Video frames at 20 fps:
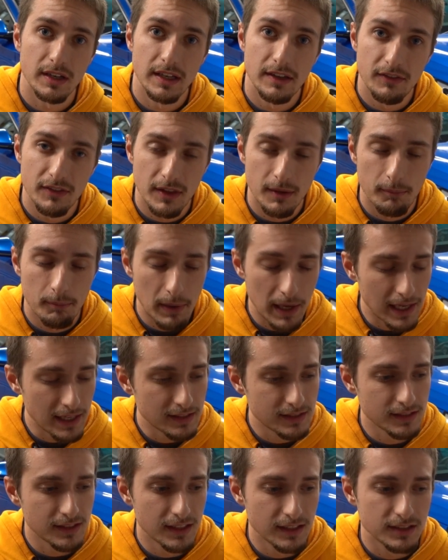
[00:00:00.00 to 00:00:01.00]
Even the
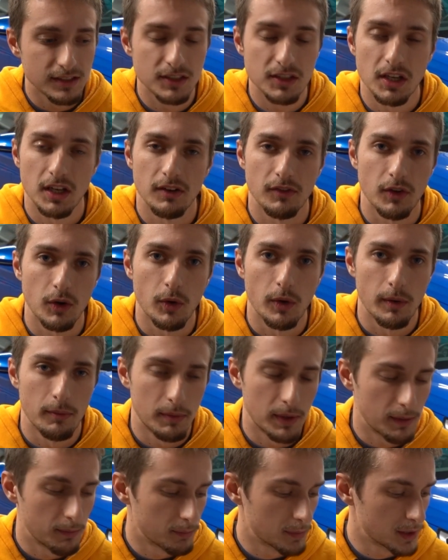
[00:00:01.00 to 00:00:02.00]
base gets a ton of equipment,